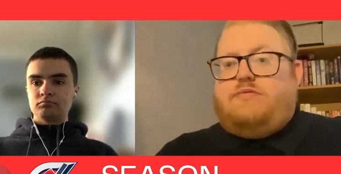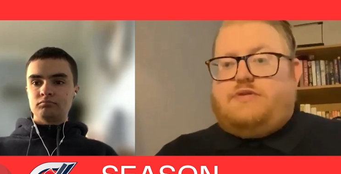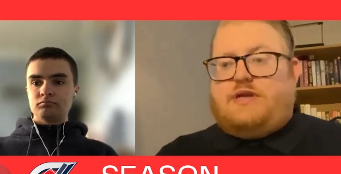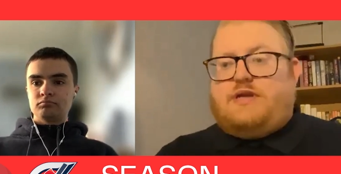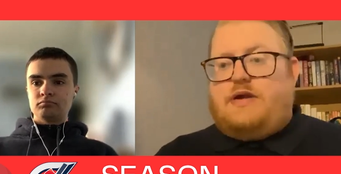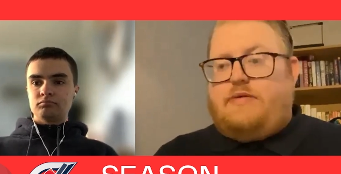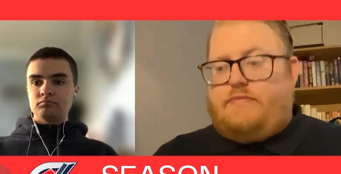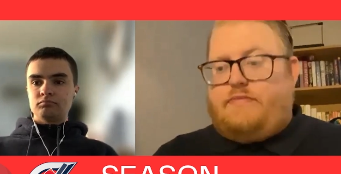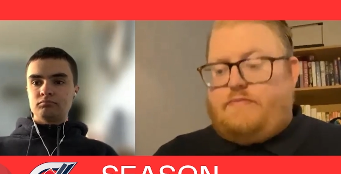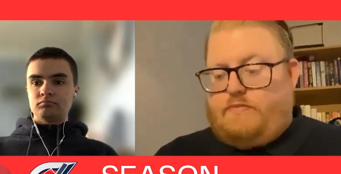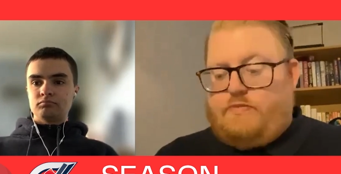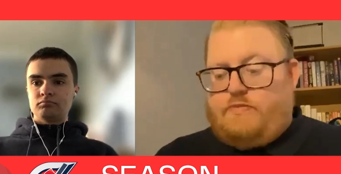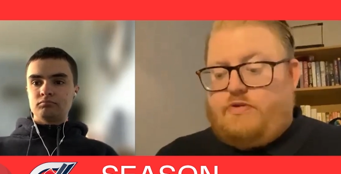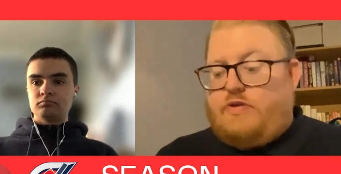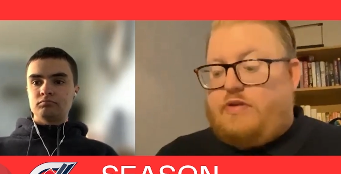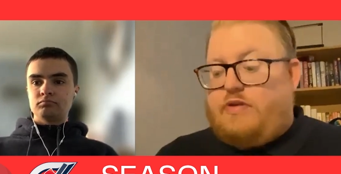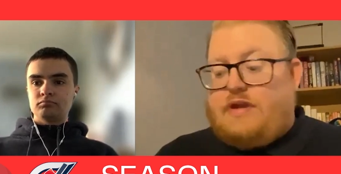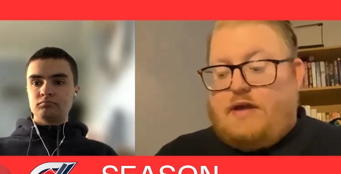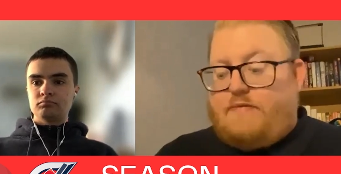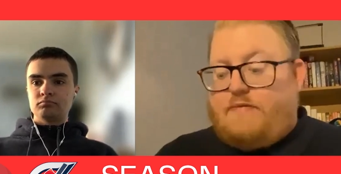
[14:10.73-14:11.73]
Speaker 1: So
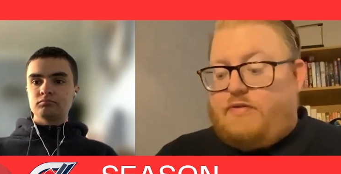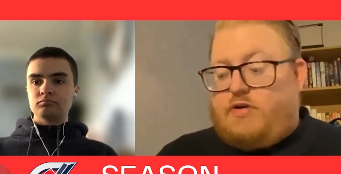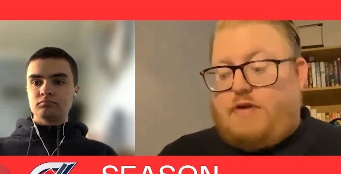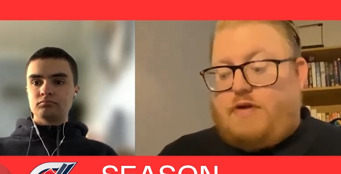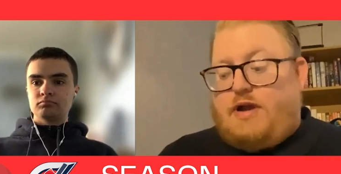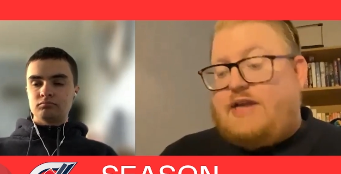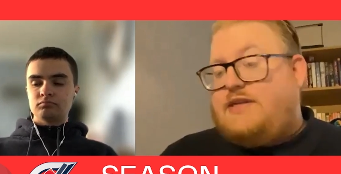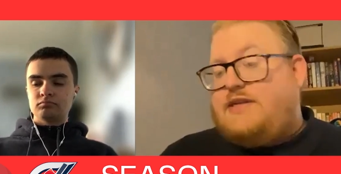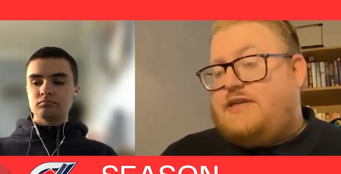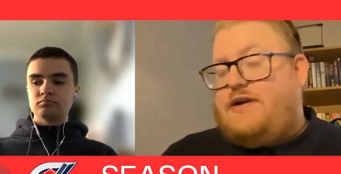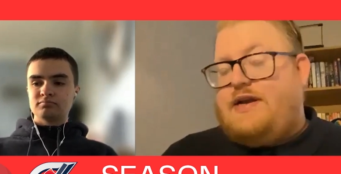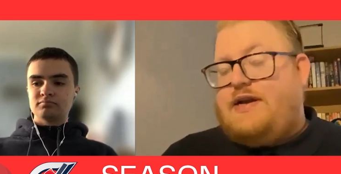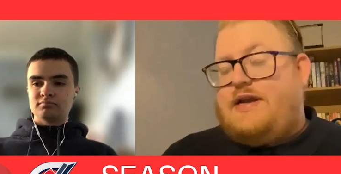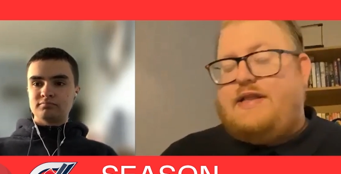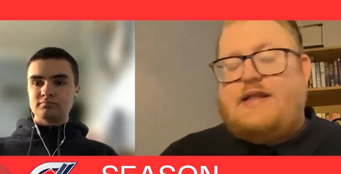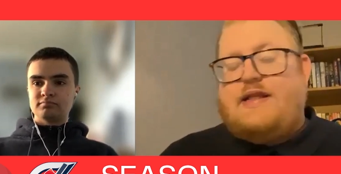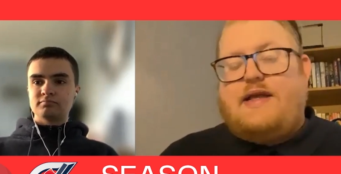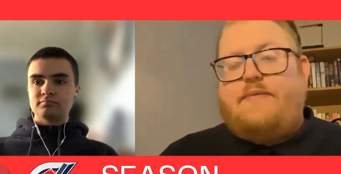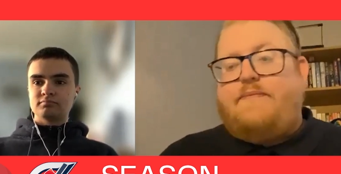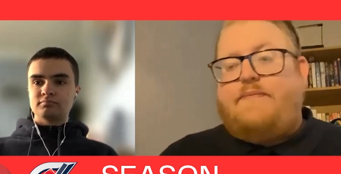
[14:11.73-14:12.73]
another great sign
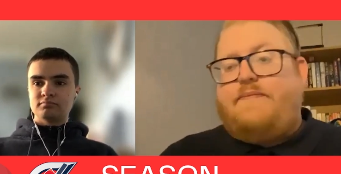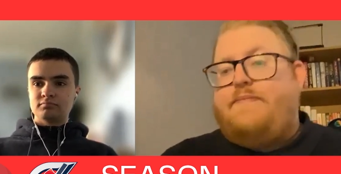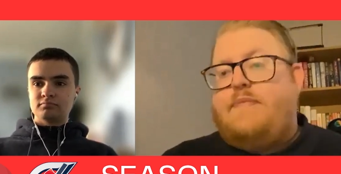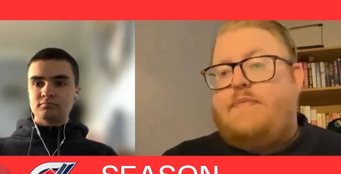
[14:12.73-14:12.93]
in there.